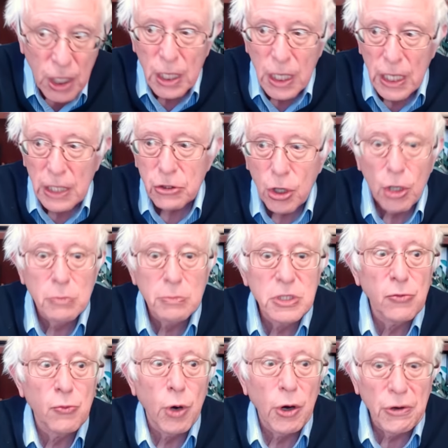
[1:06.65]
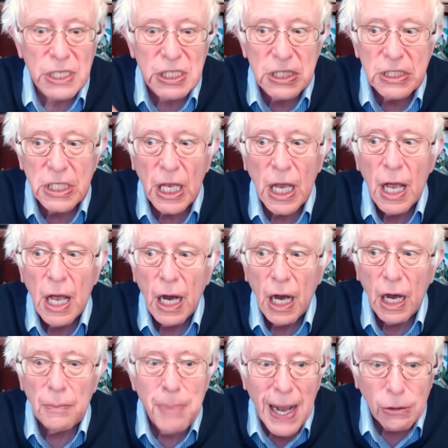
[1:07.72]
in terms of worries
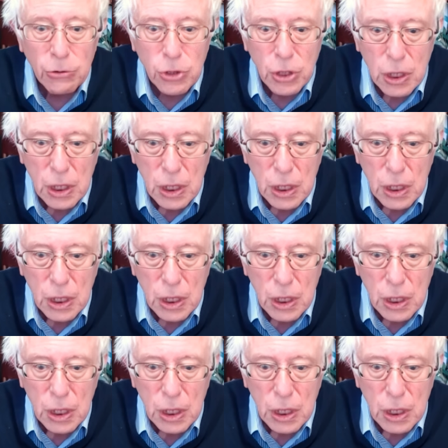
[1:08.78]
about